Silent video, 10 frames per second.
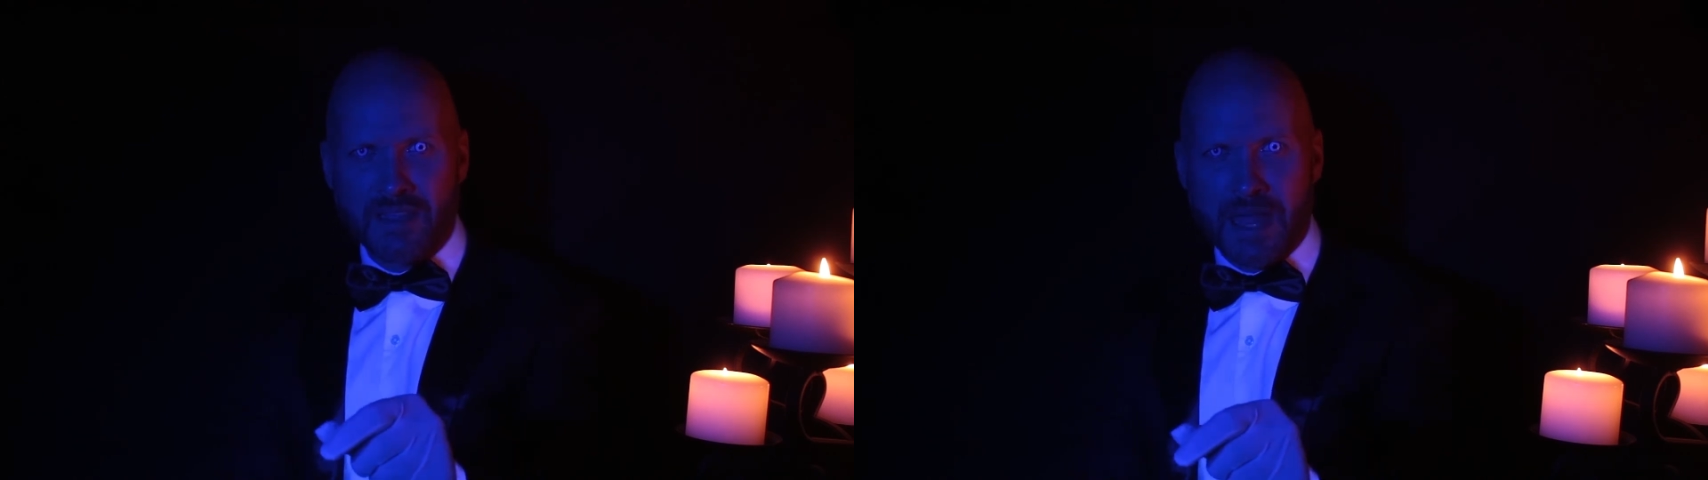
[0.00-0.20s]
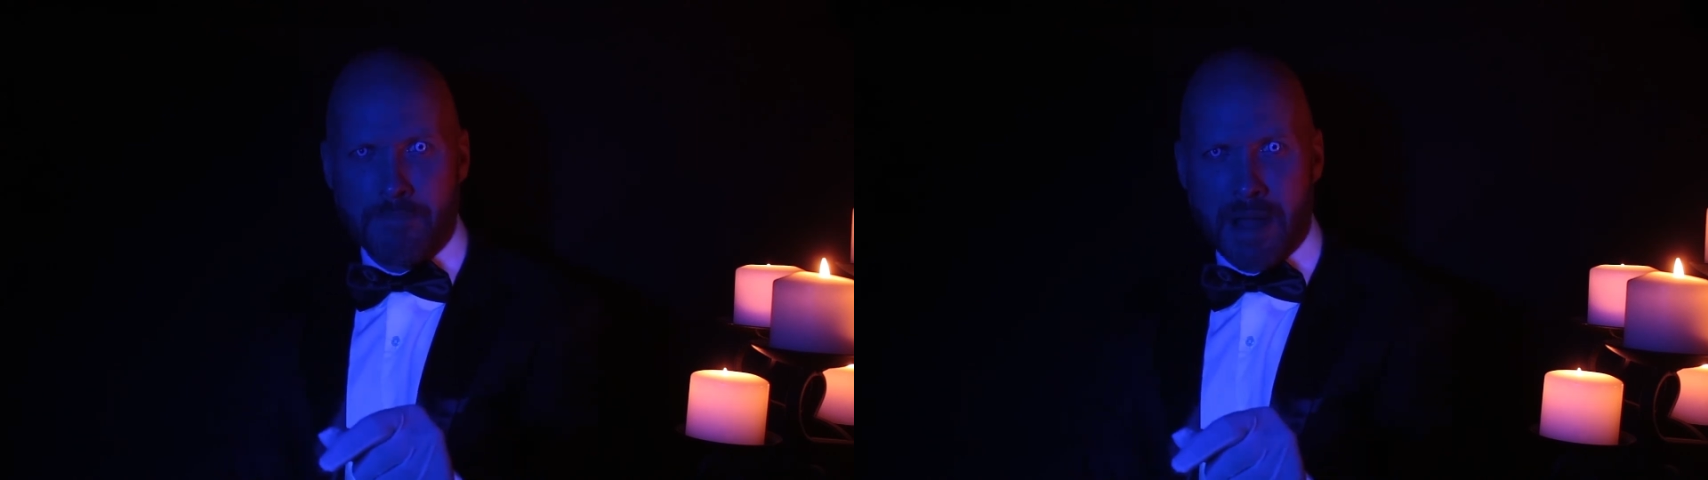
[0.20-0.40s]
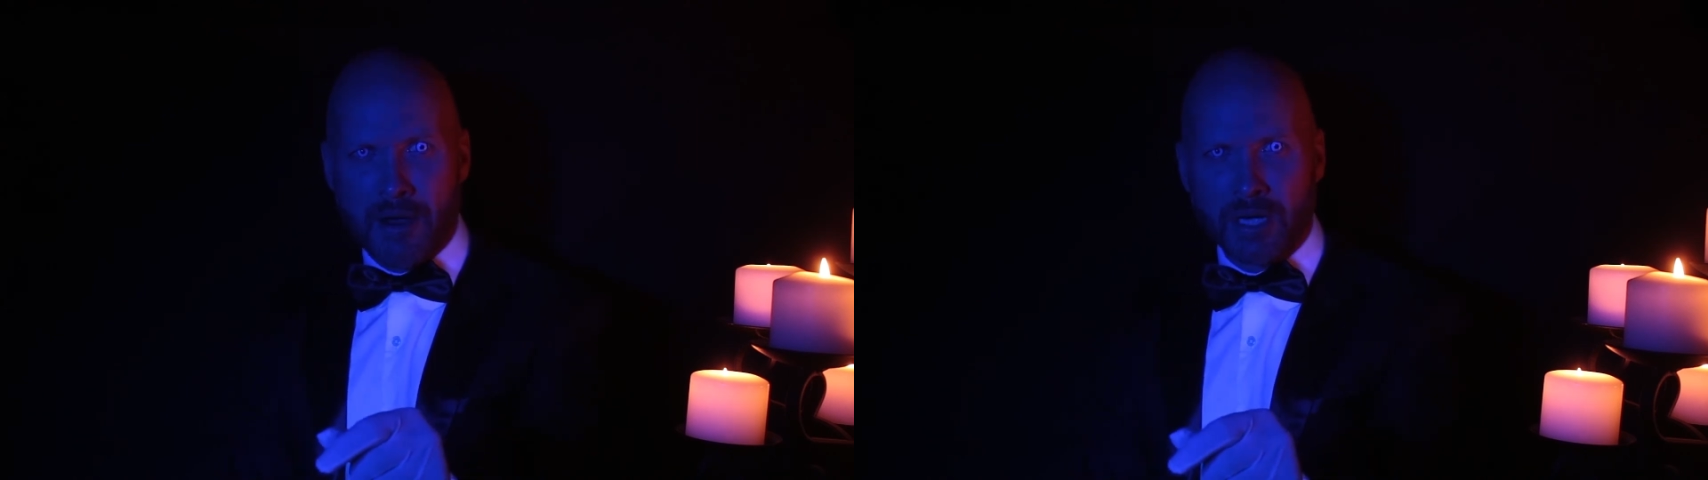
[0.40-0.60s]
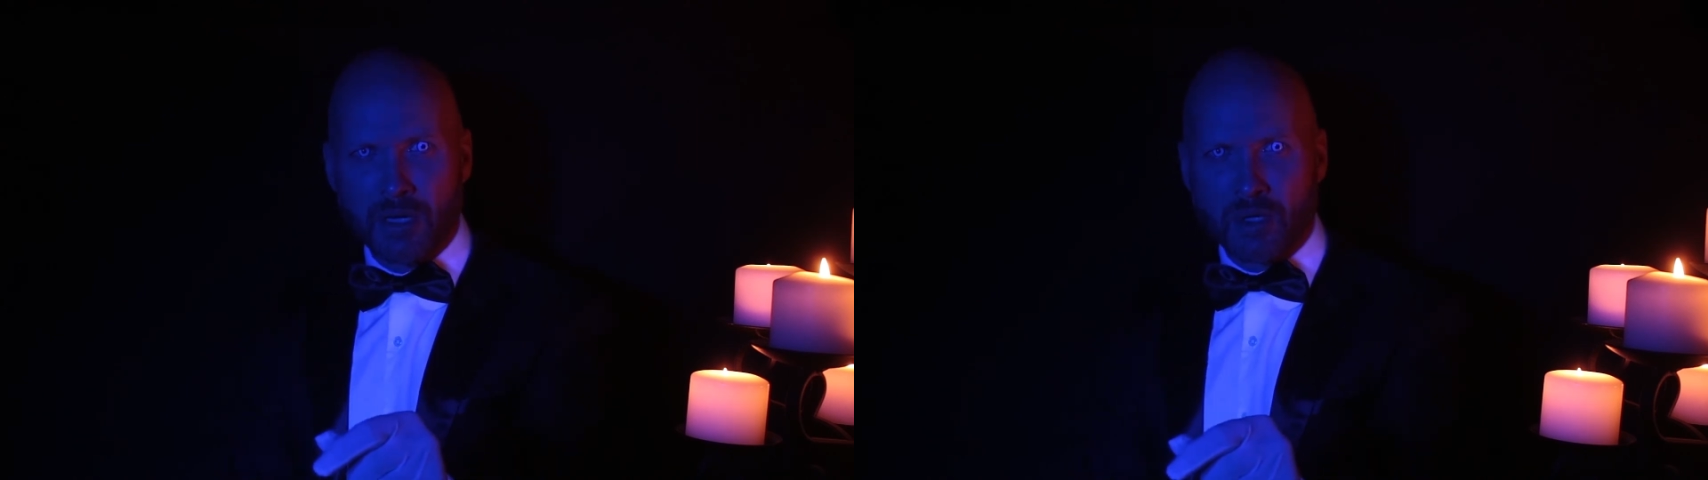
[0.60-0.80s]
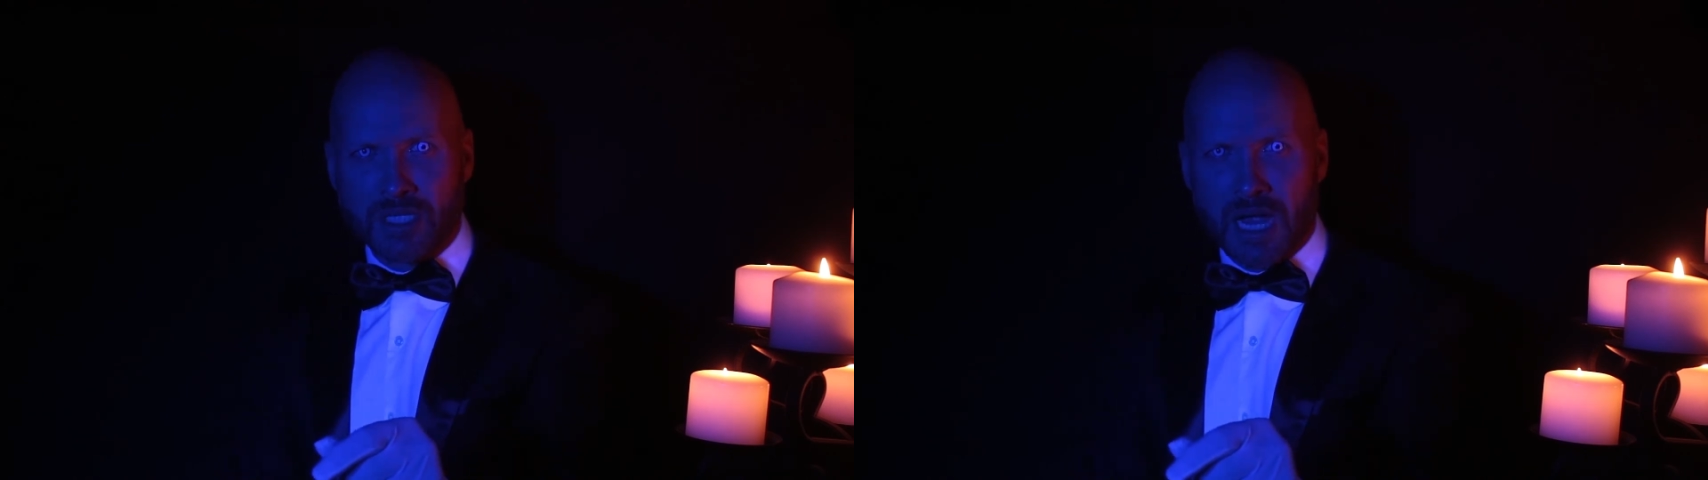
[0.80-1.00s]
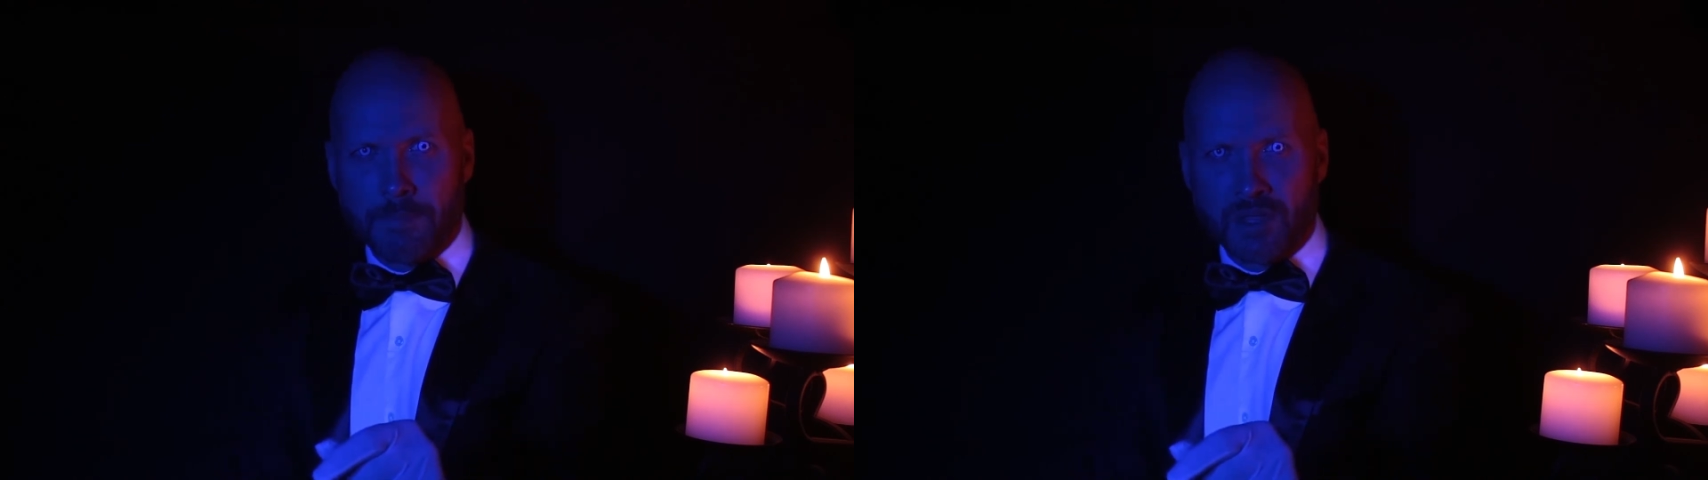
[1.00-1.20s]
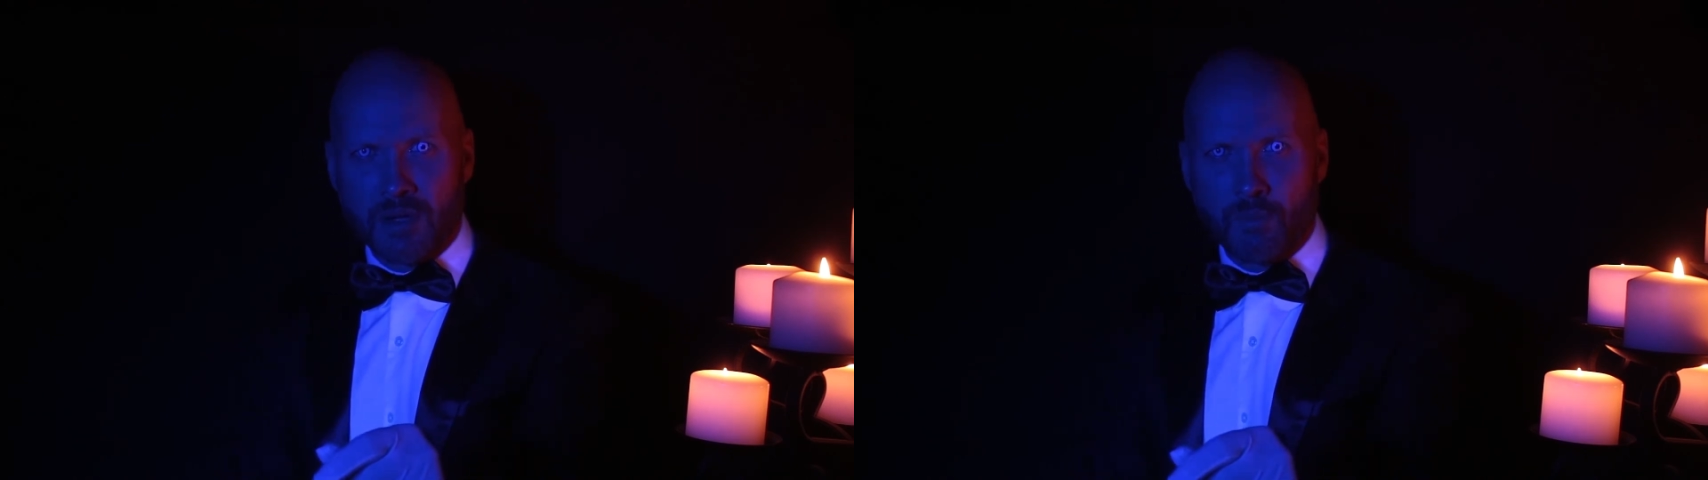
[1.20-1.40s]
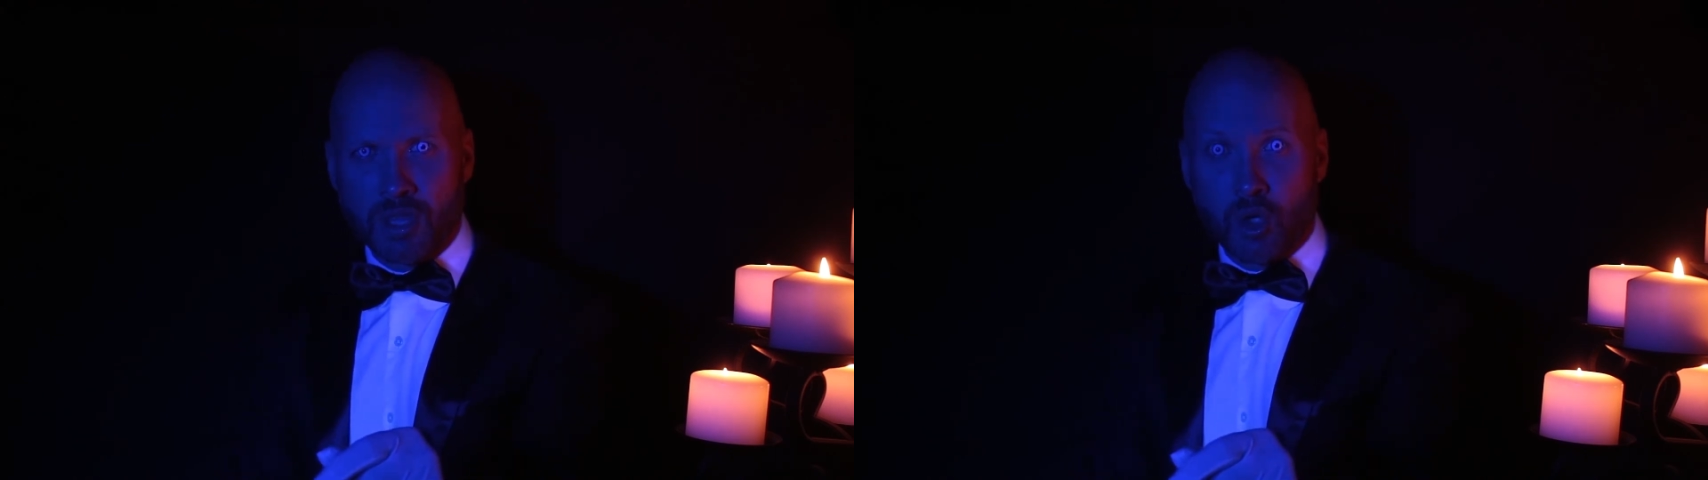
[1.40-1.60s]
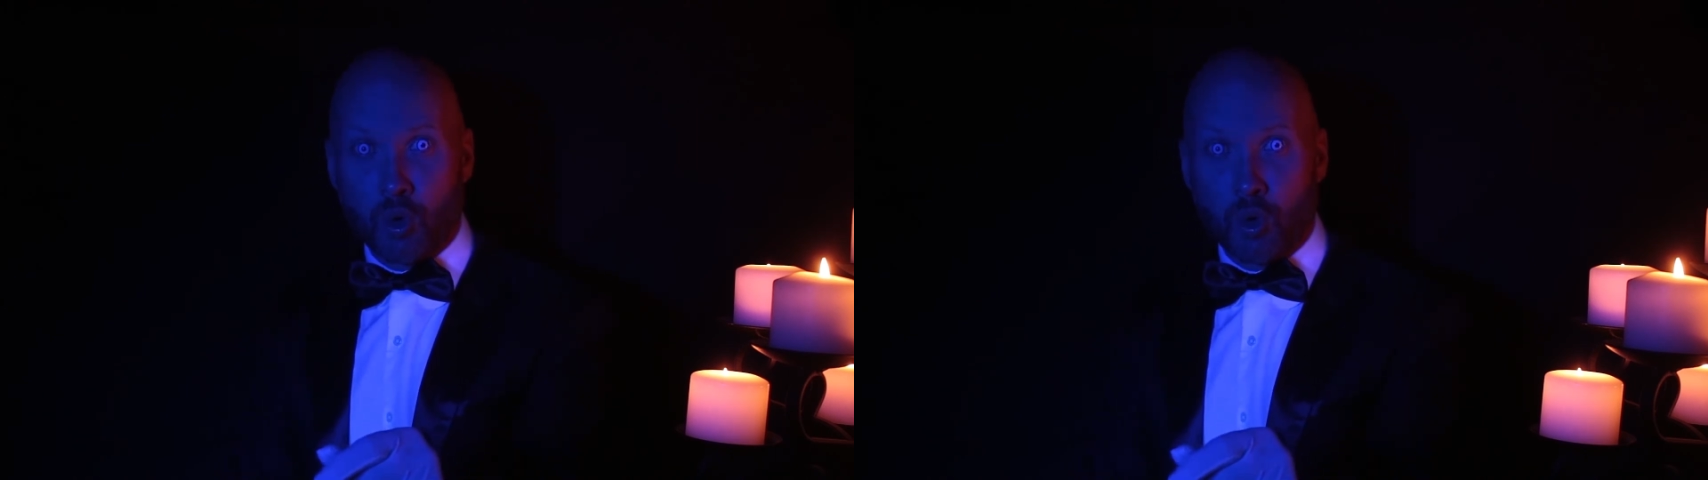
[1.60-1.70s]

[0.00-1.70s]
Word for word: Then Mary looked up at them with